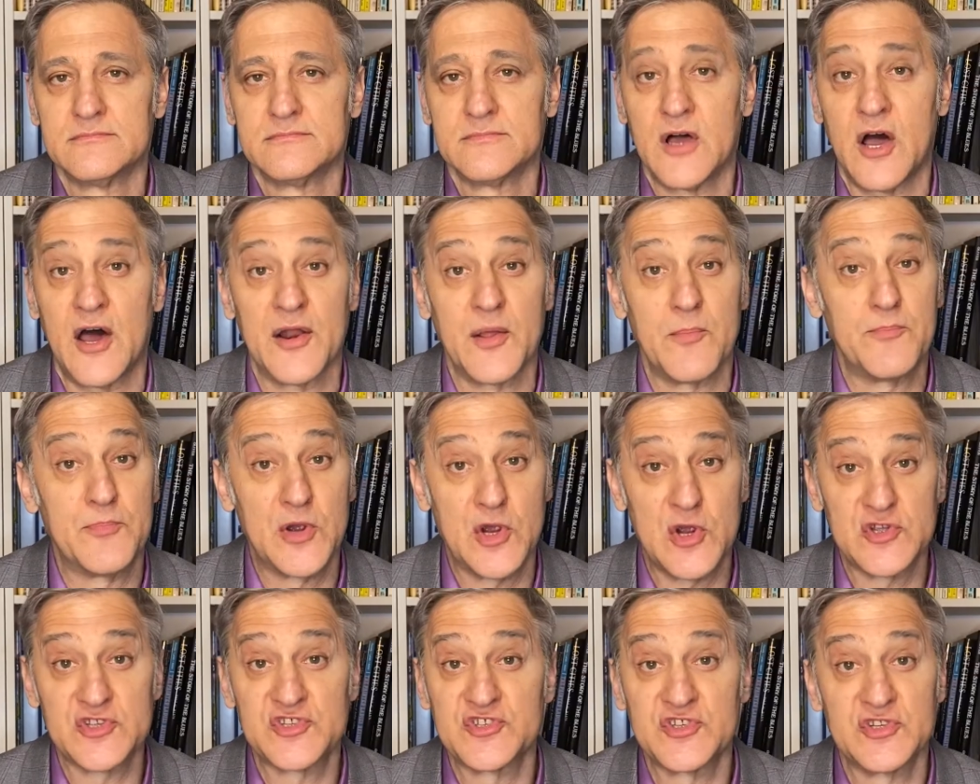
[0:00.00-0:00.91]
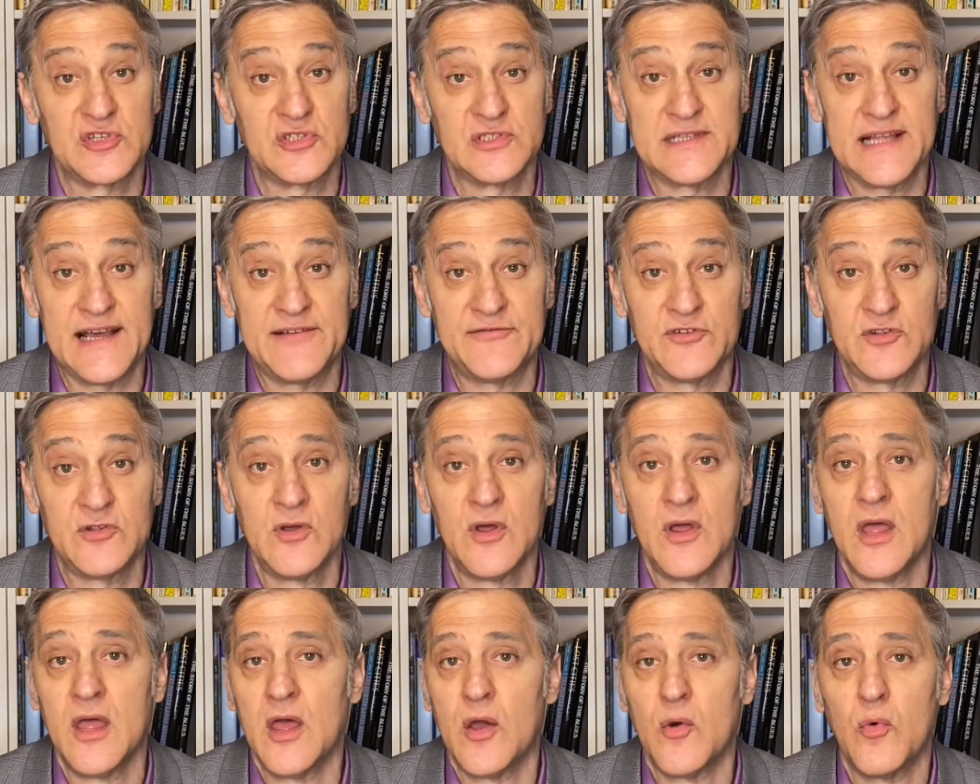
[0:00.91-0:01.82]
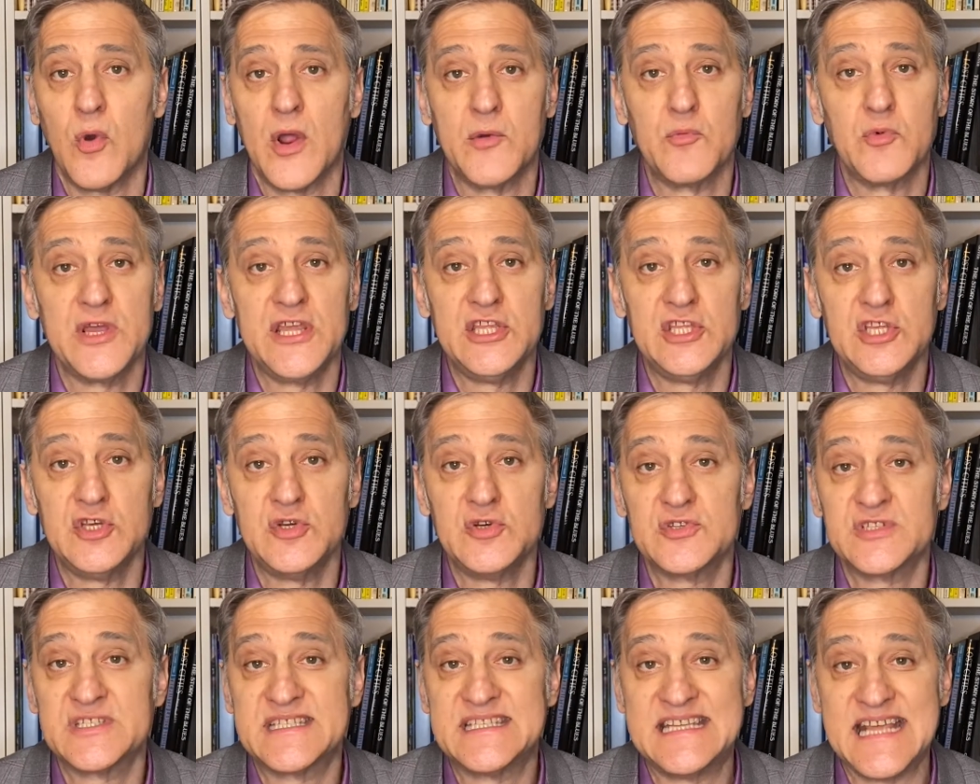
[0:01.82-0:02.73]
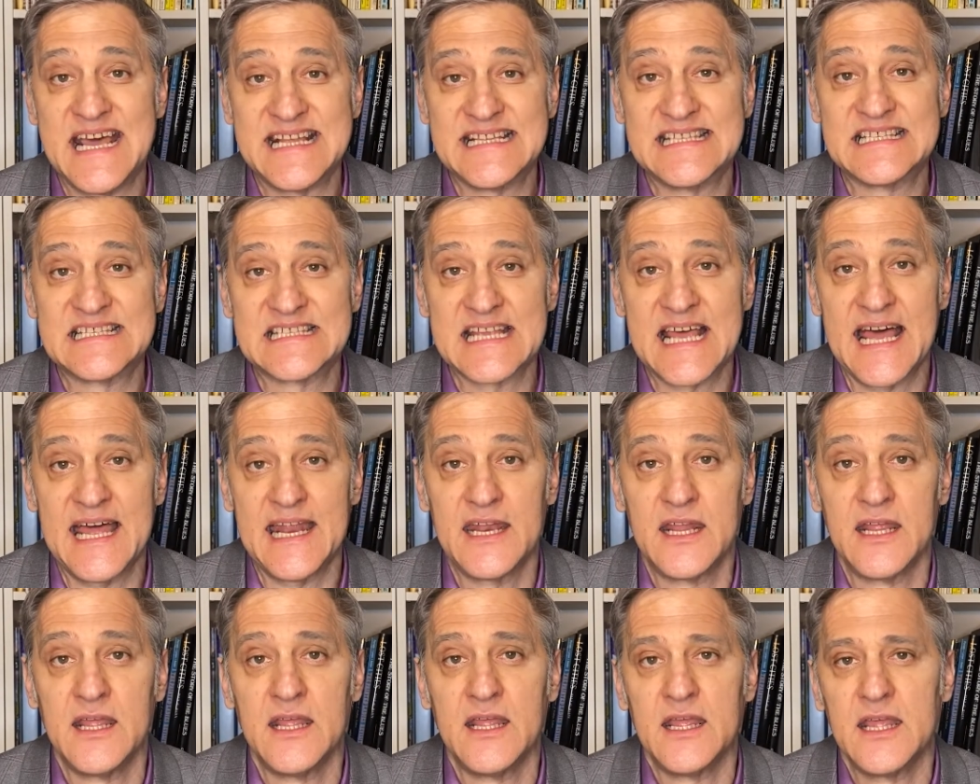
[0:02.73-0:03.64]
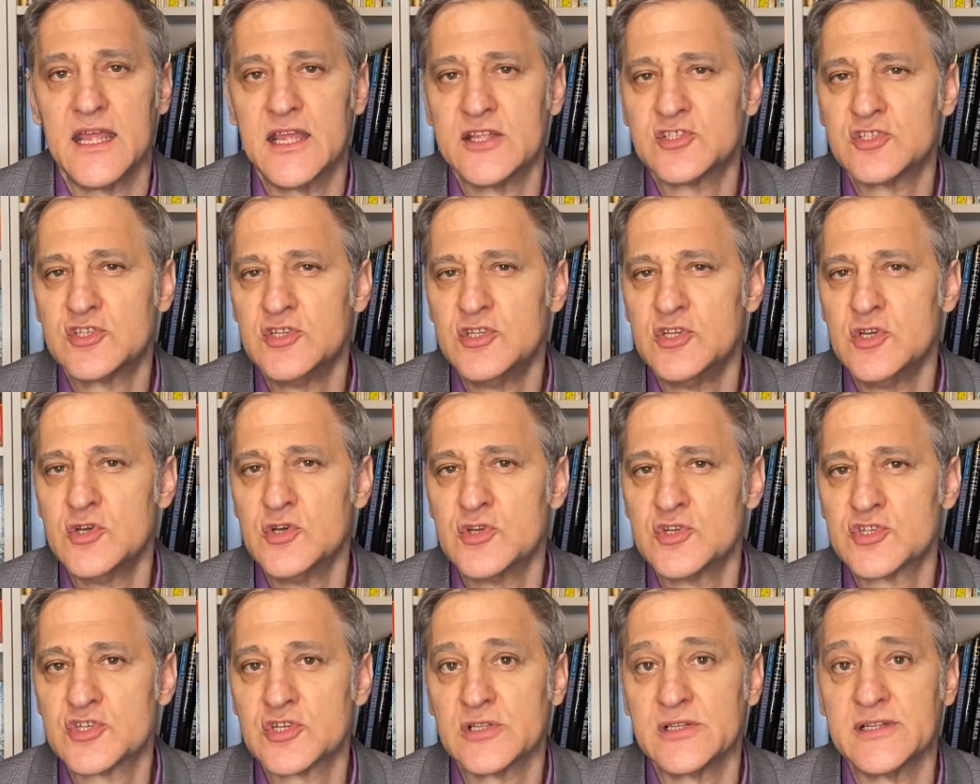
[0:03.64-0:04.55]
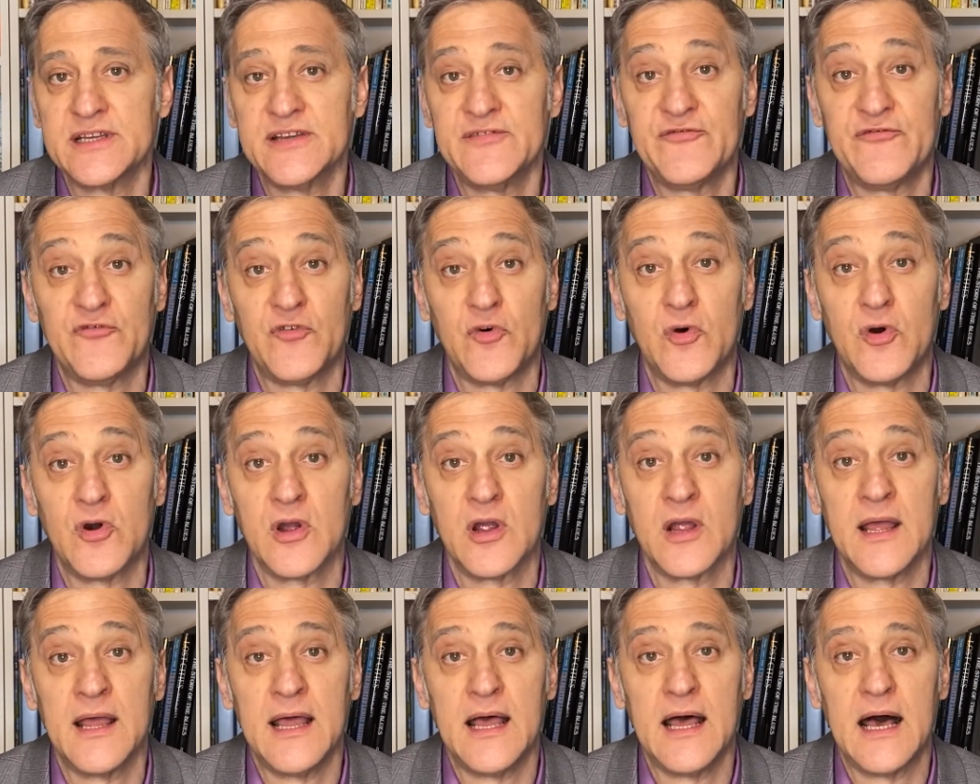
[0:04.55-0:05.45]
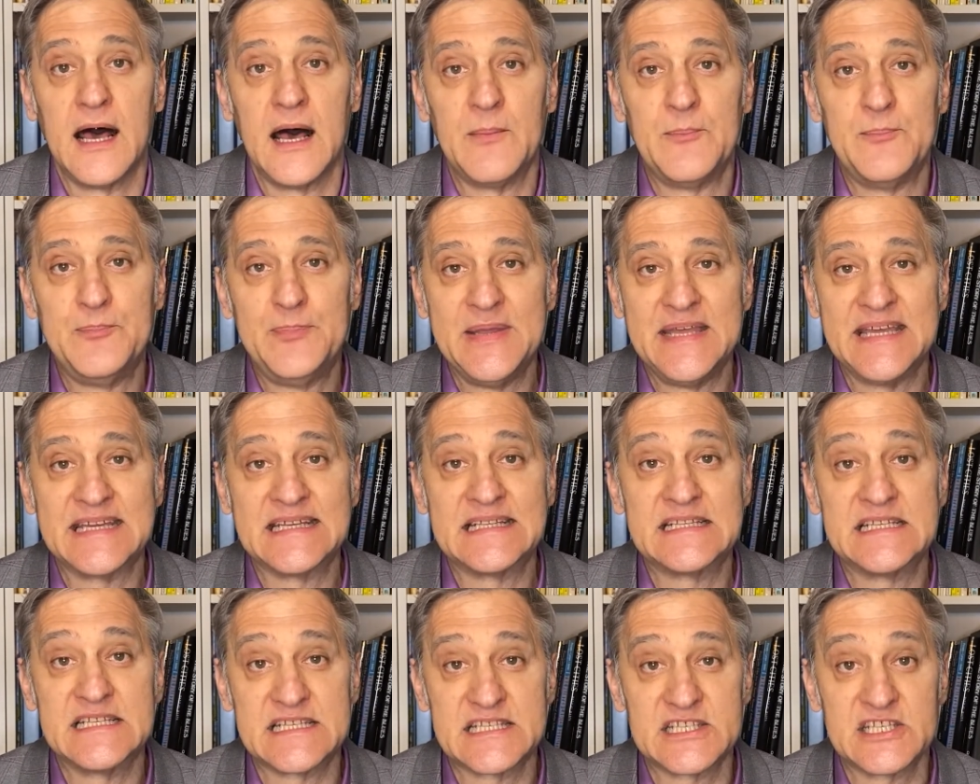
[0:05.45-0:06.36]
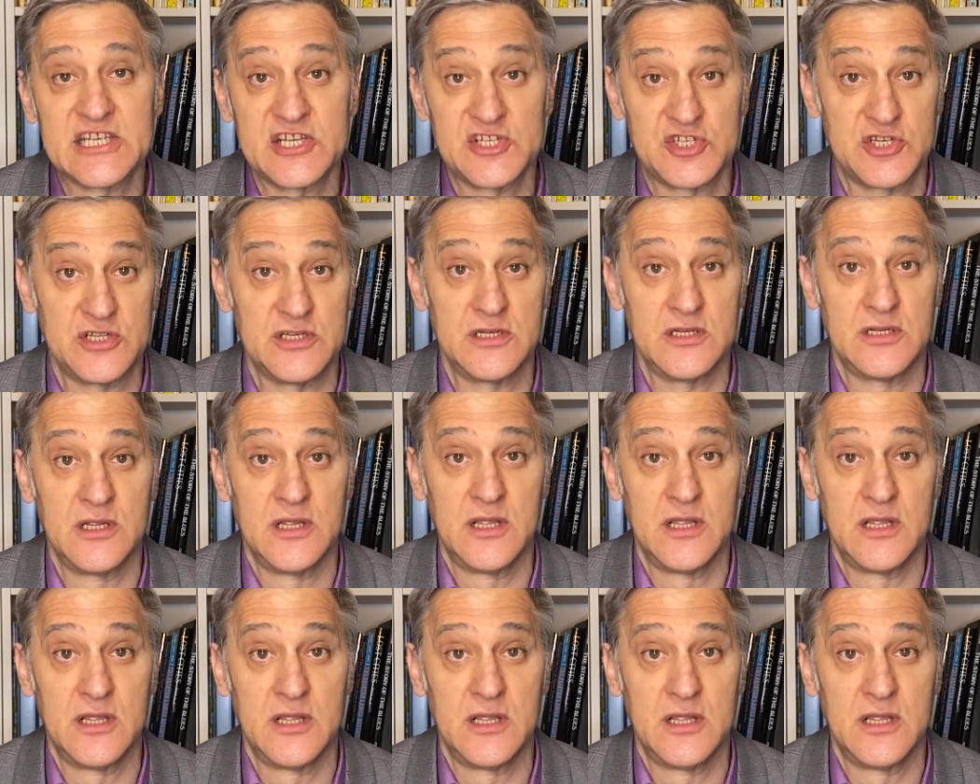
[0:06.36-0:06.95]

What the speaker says: On a personal level, when we use dead set, it's usually for a big decision